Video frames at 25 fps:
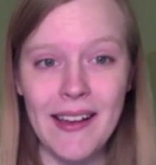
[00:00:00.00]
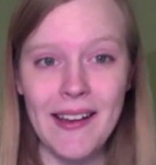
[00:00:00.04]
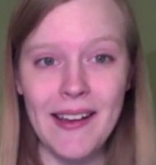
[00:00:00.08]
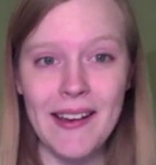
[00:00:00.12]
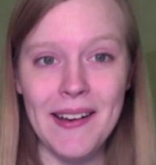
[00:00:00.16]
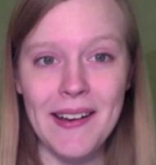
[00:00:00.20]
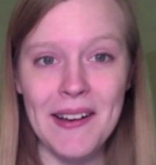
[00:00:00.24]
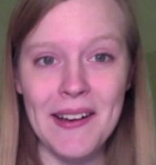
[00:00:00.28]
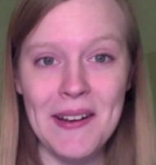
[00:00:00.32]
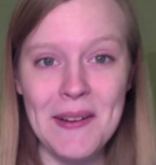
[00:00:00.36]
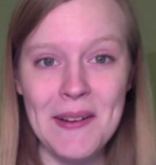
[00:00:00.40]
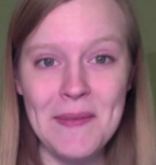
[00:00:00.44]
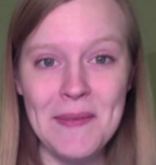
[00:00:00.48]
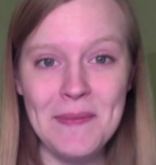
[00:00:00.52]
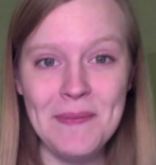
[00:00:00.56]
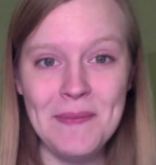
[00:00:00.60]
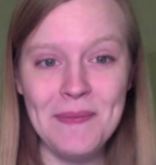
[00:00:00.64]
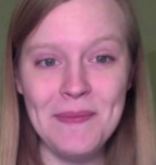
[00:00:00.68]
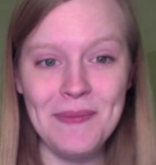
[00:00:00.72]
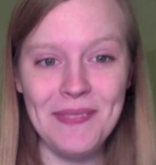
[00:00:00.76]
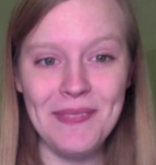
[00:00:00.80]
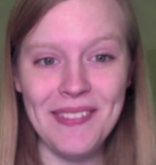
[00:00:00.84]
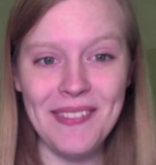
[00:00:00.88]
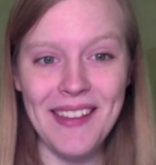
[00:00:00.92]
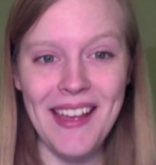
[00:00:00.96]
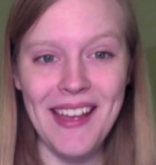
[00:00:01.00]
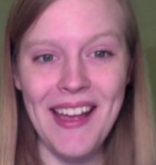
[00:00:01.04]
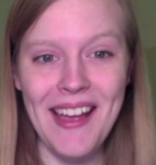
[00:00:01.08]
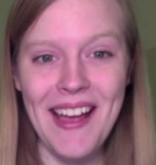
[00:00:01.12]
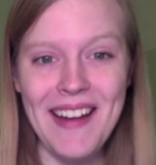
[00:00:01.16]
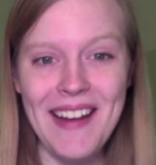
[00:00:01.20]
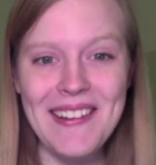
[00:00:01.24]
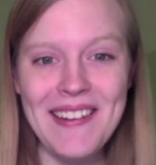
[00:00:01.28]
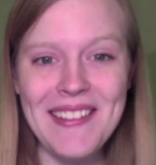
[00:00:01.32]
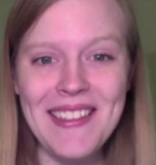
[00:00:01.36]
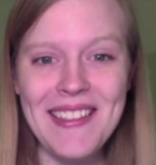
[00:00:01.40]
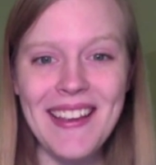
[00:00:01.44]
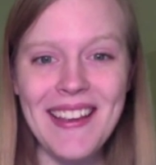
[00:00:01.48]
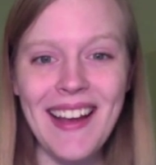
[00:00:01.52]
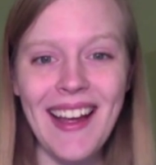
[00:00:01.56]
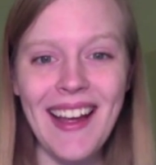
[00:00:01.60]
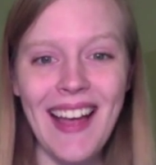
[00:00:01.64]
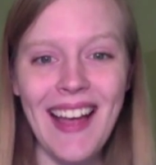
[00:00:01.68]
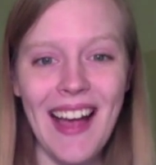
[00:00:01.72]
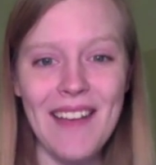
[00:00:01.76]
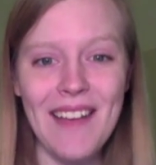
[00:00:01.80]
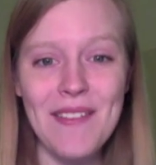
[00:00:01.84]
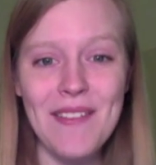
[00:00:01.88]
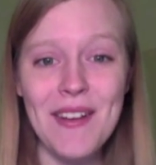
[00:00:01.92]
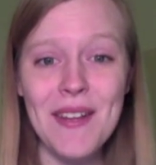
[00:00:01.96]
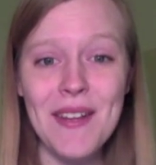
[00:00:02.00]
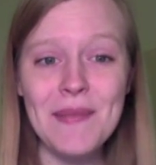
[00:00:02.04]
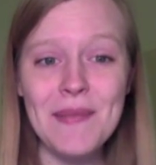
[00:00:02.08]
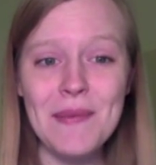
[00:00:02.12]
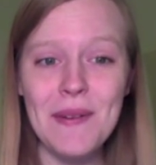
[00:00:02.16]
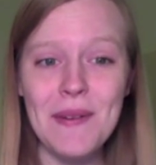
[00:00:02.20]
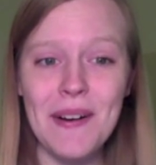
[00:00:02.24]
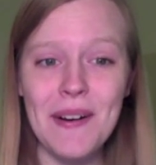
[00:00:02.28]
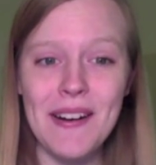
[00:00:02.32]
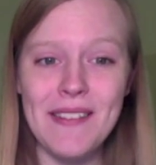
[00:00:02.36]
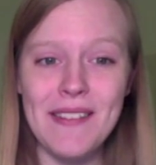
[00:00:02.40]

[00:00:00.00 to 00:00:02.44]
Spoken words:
I don't think I have any more